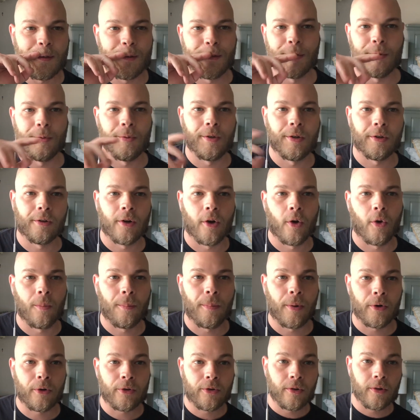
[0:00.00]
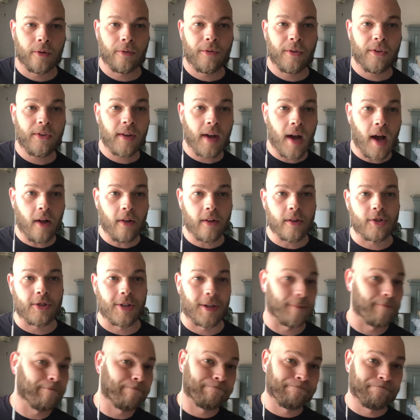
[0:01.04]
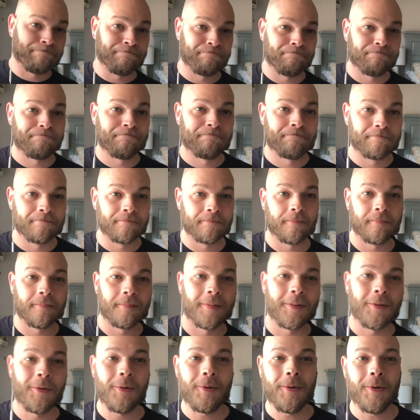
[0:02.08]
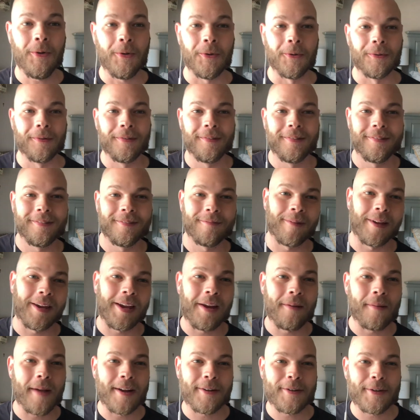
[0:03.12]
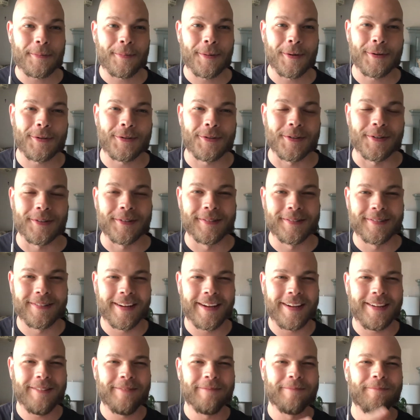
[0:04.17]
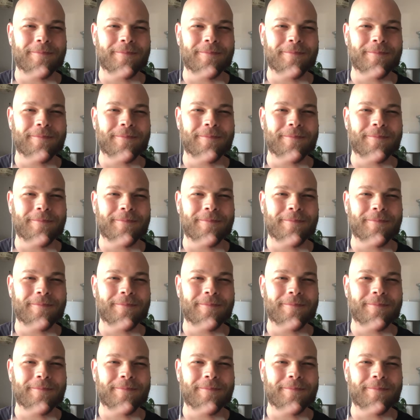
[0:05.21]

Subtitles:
to your own personal physiology. Who knew? Making magic personal, right?